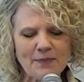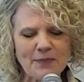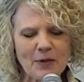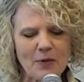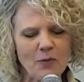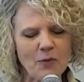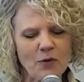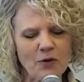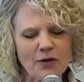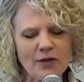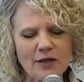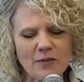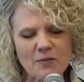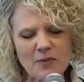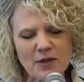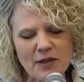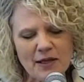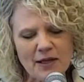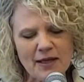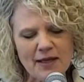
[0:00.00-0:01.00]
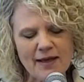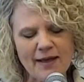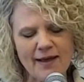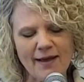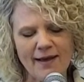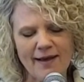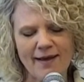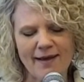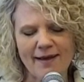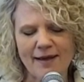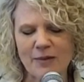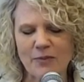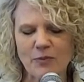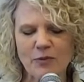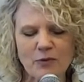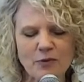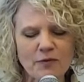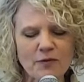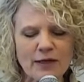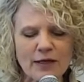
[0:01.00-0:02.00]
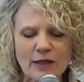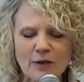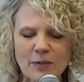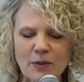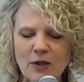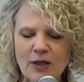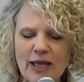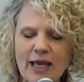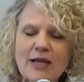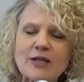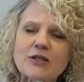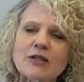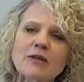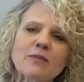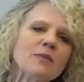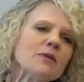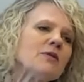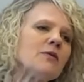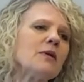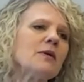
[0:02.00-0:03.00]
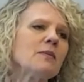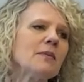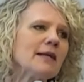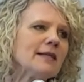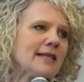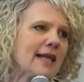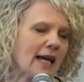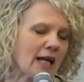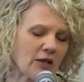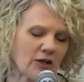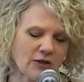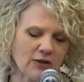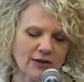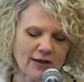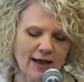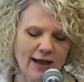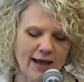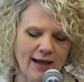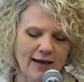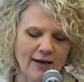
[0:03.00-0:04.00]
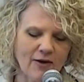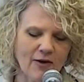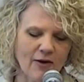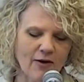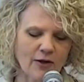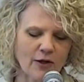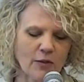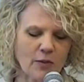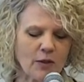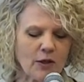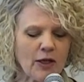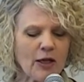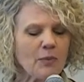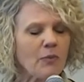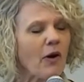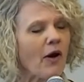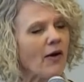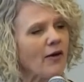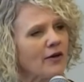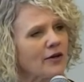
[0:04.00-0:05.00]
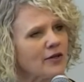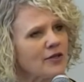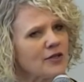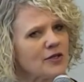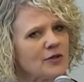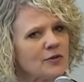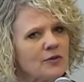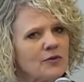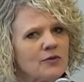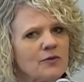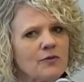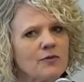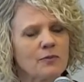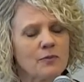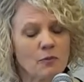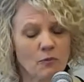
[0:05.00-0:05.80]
we're gonna be improving communication between McDaniel and our community partners through